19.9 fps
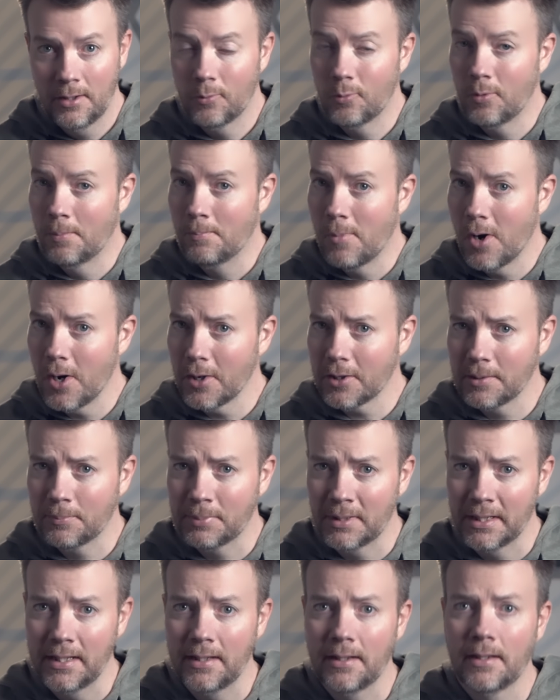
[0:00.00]

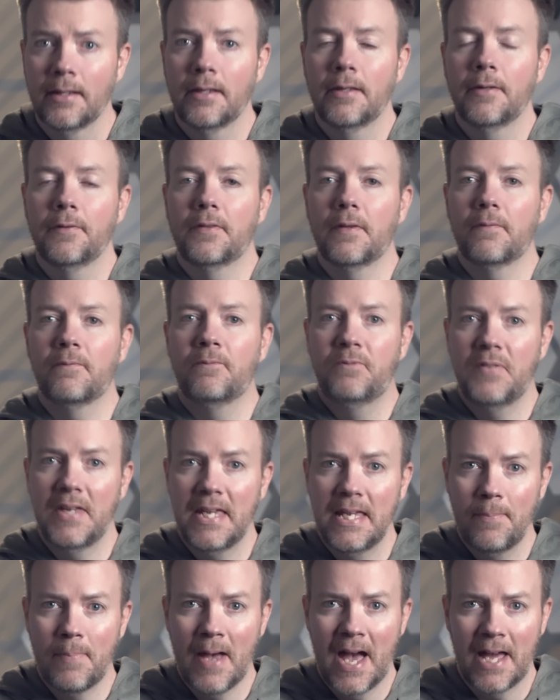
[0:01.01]
Remarkably, the
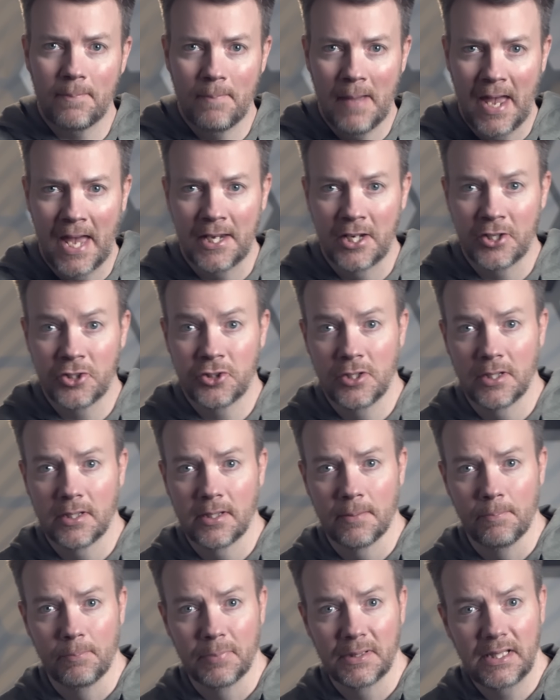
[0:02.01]
VBAT managed to
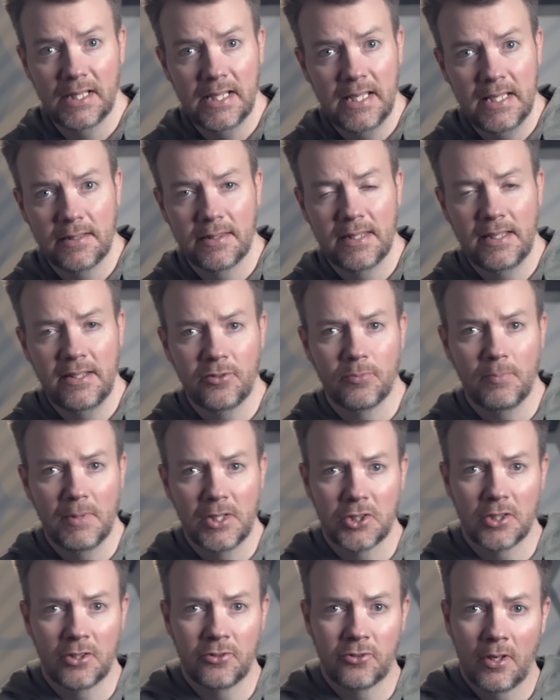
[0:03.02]
complete these
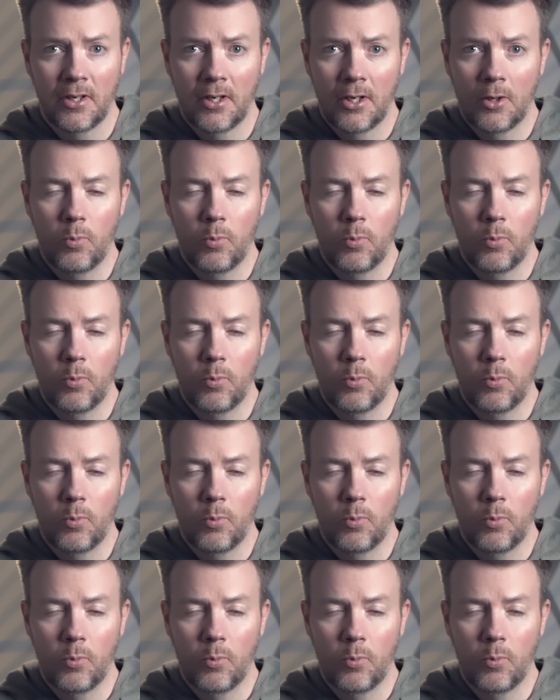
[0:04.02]
missions